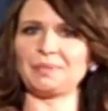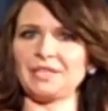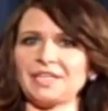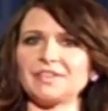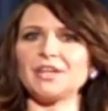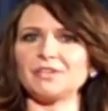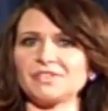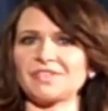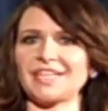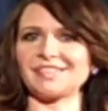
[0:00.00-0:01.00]
putting
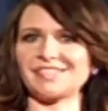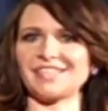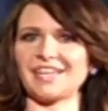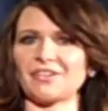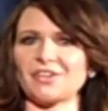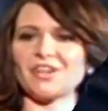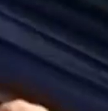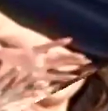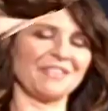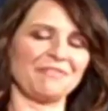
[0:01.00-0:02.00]
those things together.
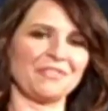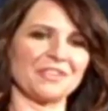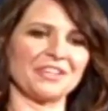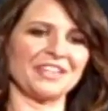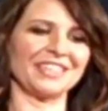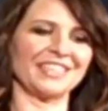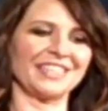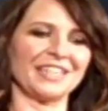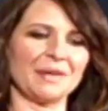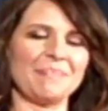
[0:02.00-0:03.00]
And then for
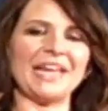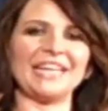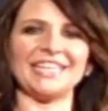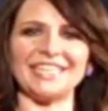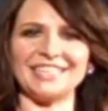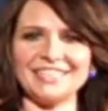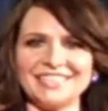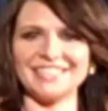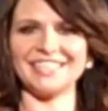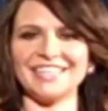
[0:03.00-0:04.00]
Peggy,
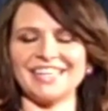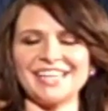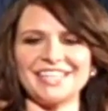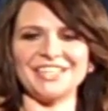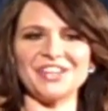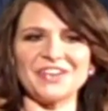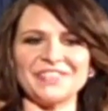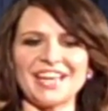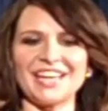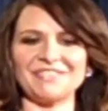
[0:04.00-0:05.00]

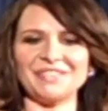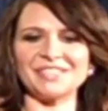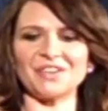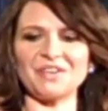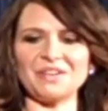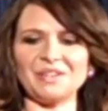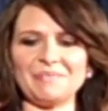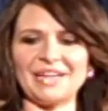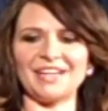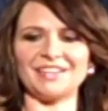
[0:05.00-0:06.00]
that was all
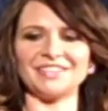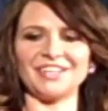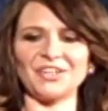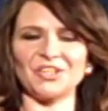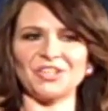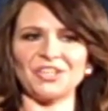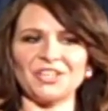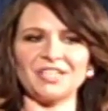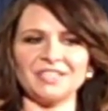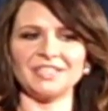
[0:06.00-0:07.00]
about
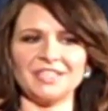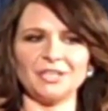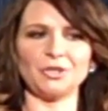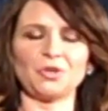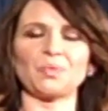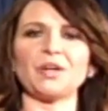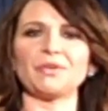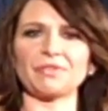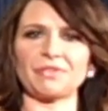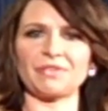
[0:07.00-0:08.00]
her
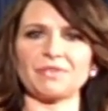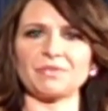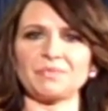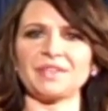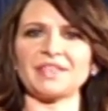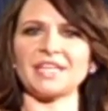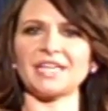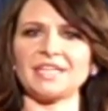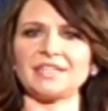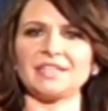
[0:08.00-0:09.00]
growth within